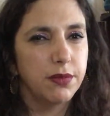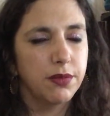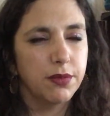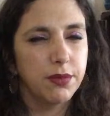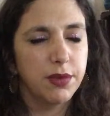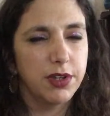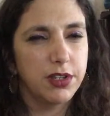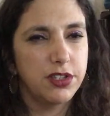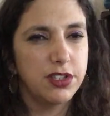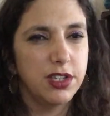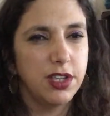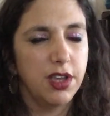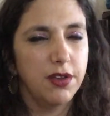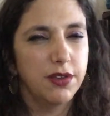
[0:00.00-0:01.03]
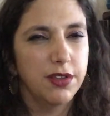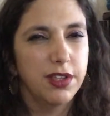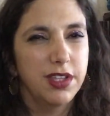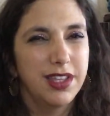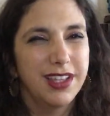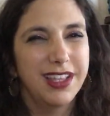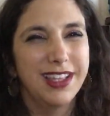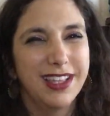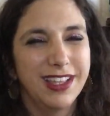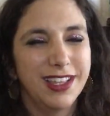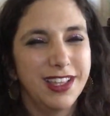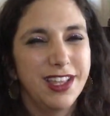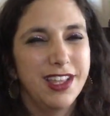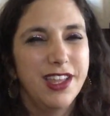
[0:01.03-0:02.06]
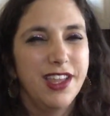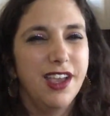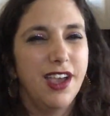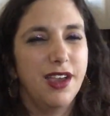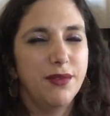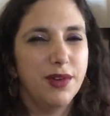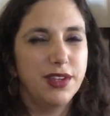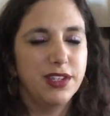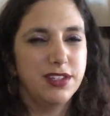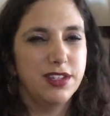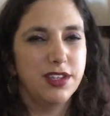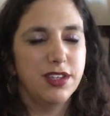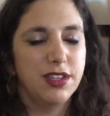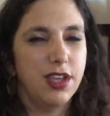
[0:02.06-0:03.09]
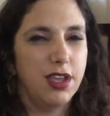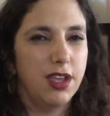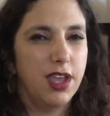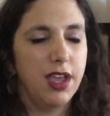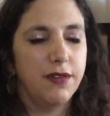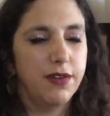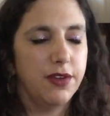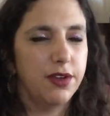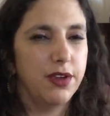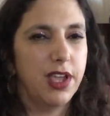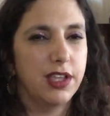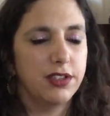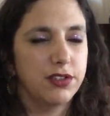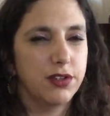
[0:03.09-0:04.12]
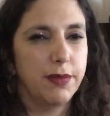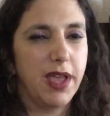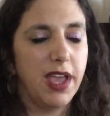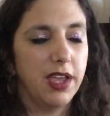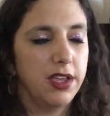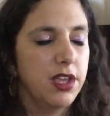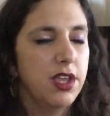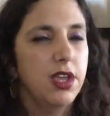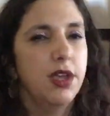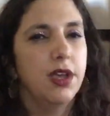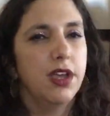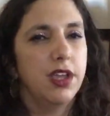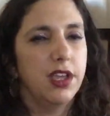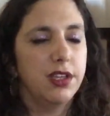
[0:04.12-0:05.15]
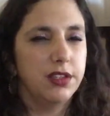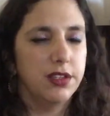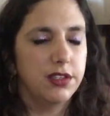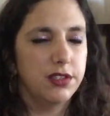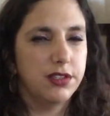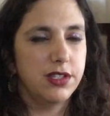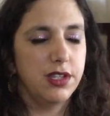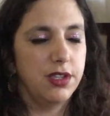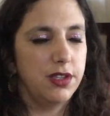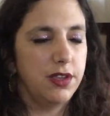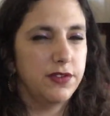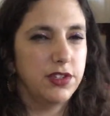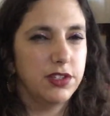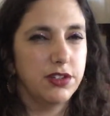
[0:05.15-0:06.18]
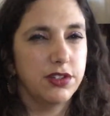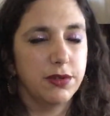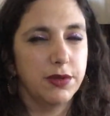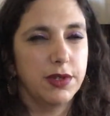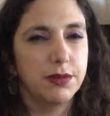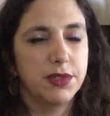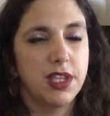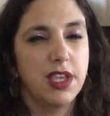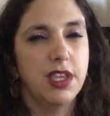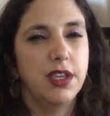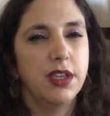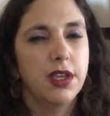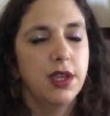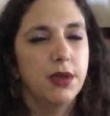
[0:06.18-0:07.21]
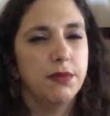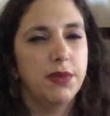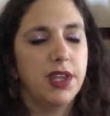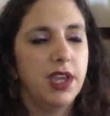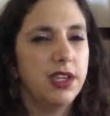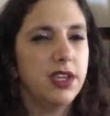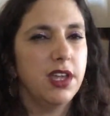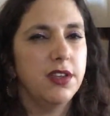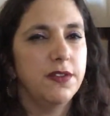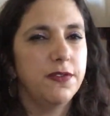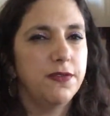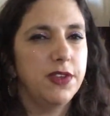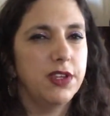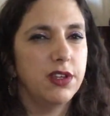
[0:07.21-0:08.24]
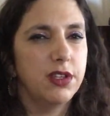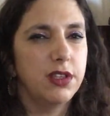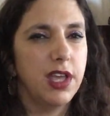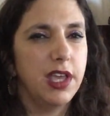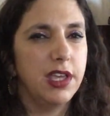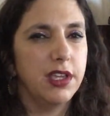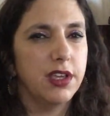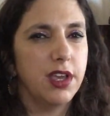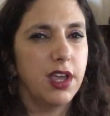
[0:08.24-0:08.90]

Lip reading: where did she go? I wanted to have her answer back and see if she understood what I'm saying. But I kind of feel like